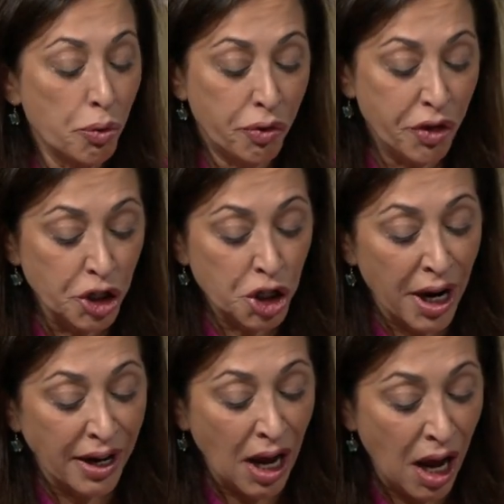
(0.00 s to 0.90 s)
the
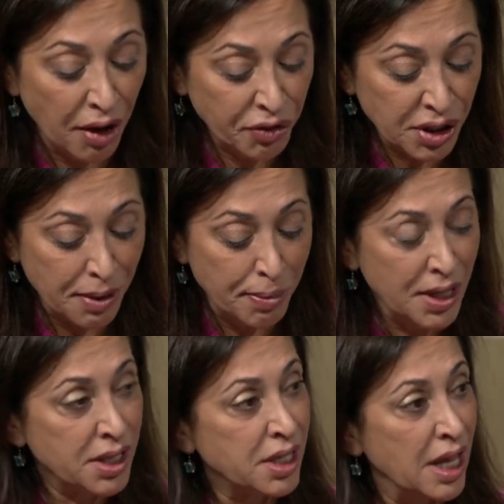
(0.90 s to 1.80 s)
Tchaikovsky
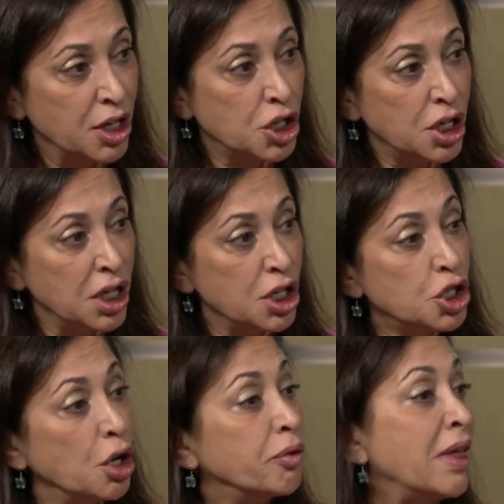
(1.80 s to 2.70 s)
piece that she,
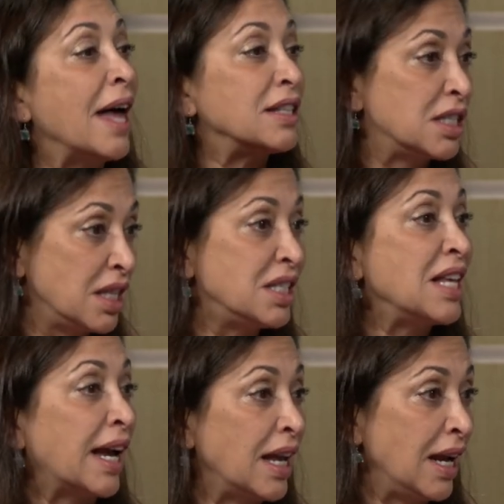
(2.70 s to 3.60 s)
so that's the
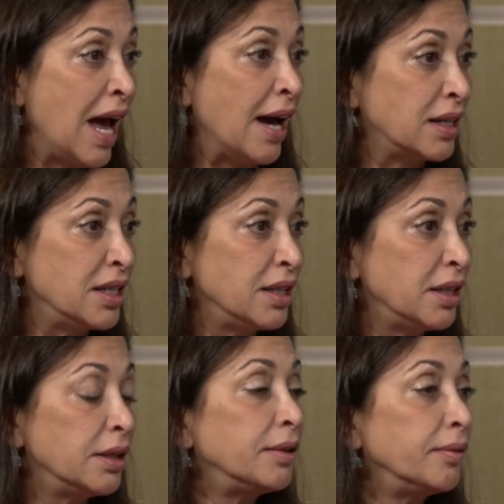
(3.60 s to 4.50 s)
second act.
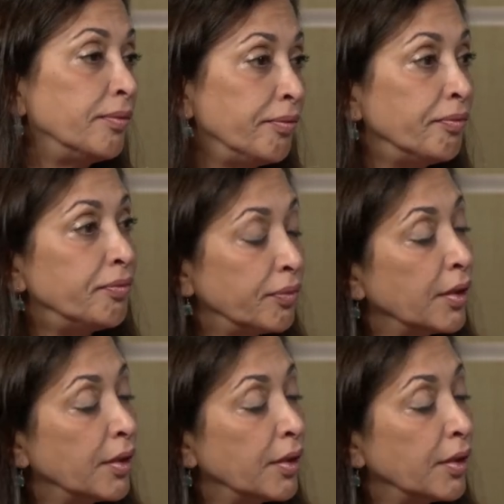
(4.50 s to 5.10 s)
That's the second act.